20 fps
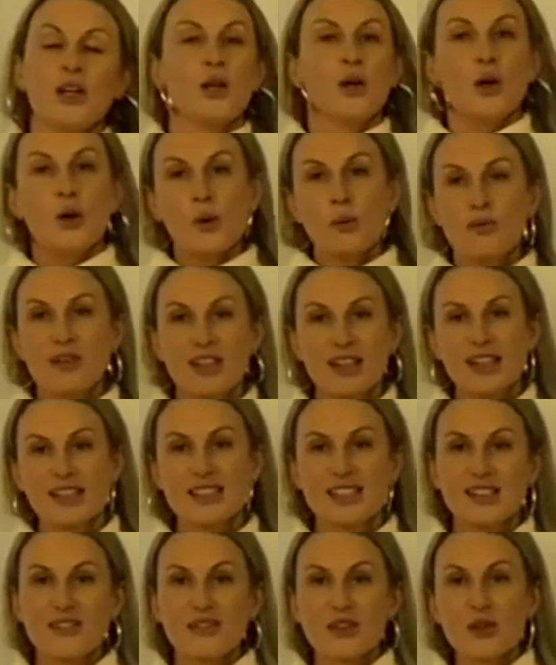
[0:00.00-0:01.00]
Hopefully that's
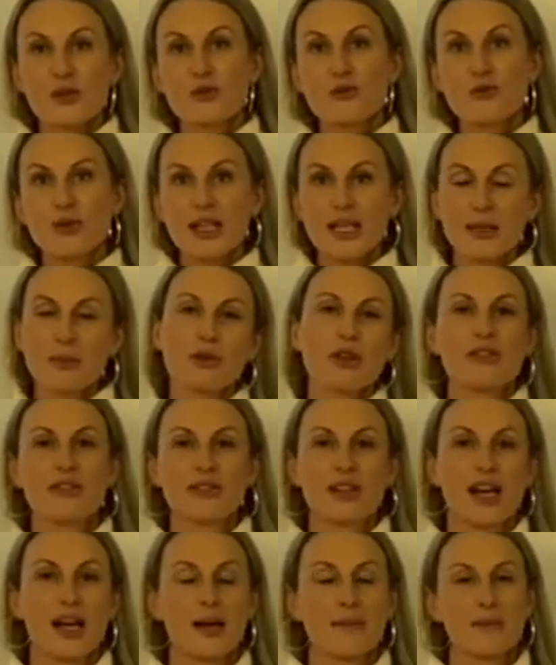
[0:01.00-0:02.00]
given you a really brief
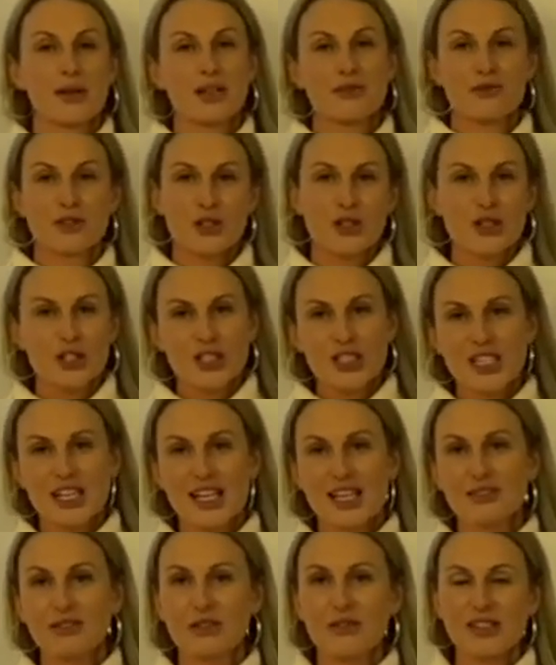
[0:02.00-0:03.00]
introduction to
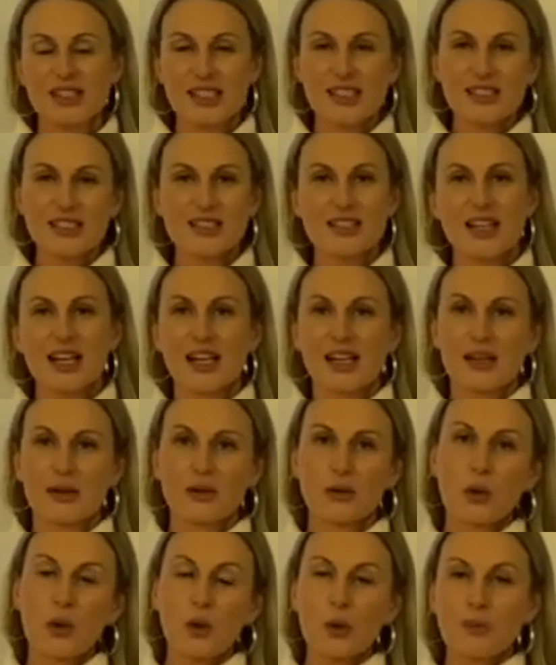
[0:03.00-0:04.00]
A-level physics, and I will
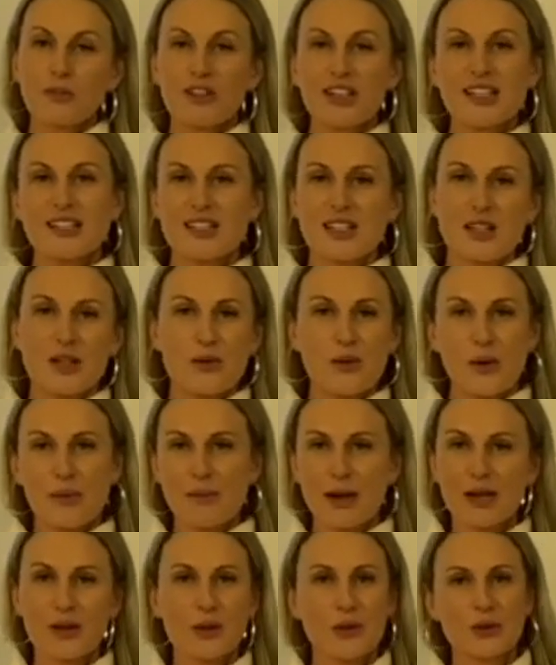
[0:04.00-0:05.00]
hopefully see you on my
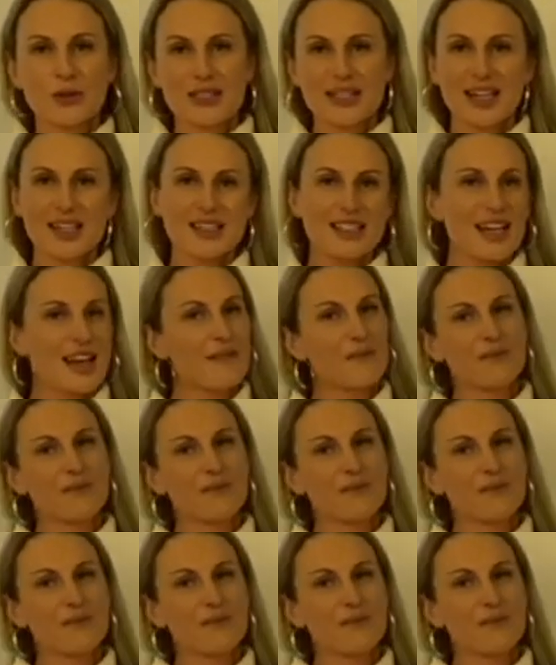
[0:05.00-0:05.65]
course next year.